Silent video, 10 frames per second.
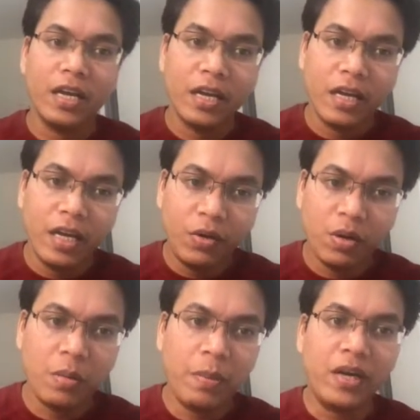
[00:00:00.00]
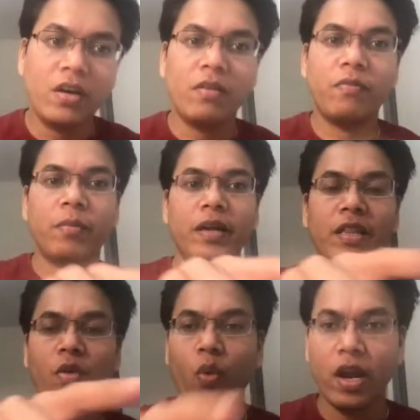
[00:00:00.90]
it will be picked up in
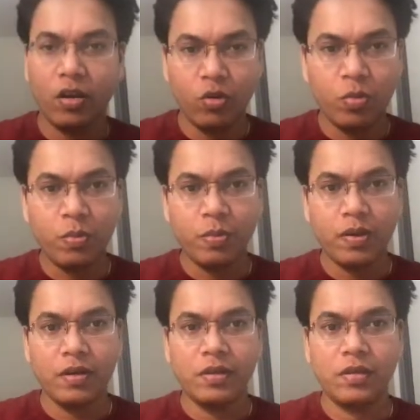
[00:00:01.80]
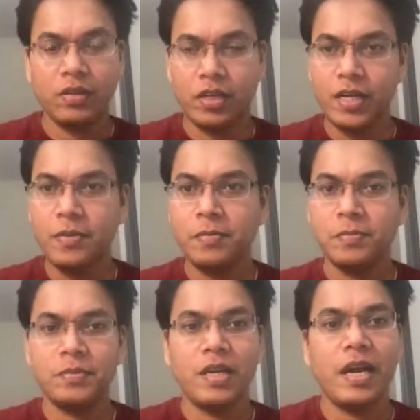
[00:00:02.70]
the while loop, okay,
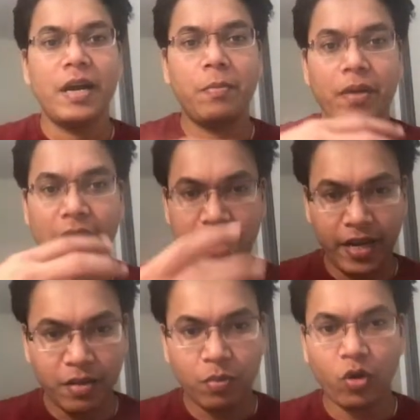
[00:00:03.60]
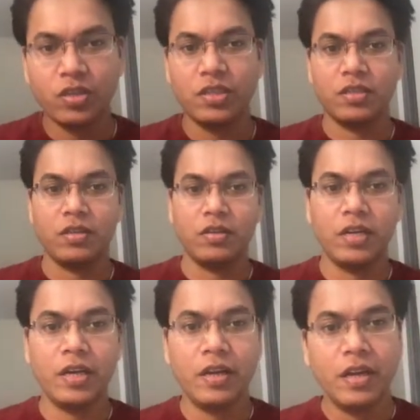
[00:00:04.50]
and again processed.
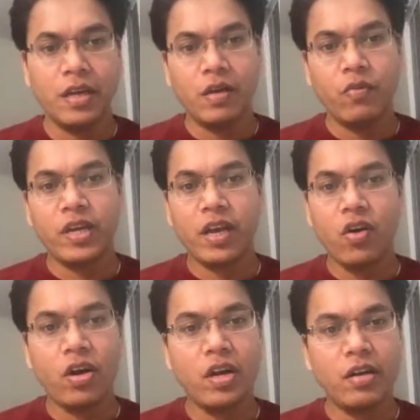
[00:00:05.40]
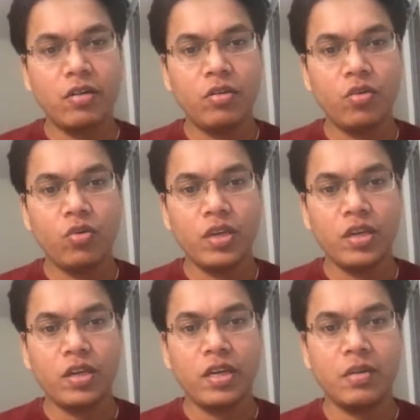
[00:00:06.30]
Okay, we cannot return true here
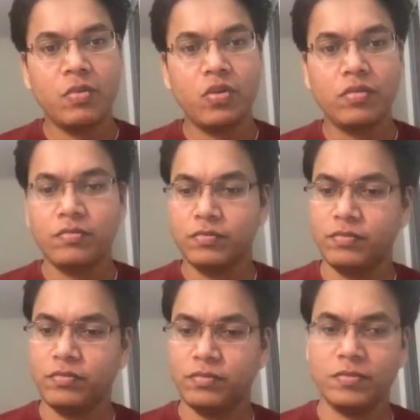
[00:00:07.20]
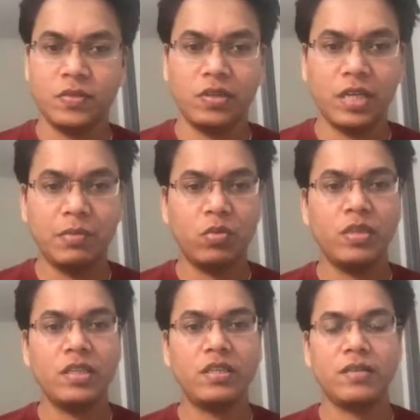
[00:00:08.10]
anymore, so we'll remove
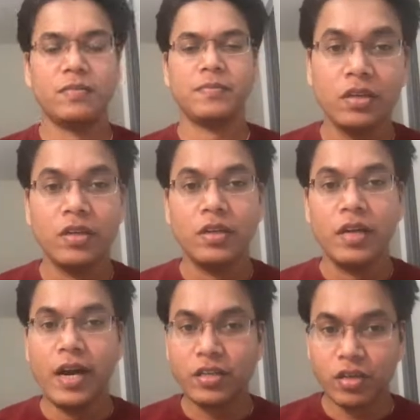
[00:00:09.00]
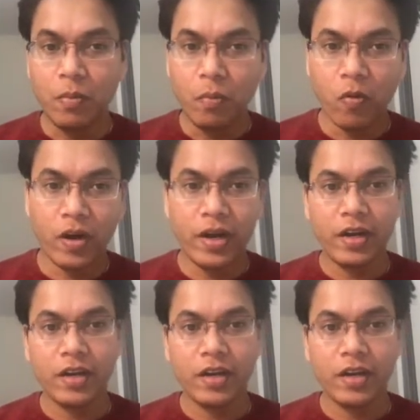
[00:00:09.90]
this. At some point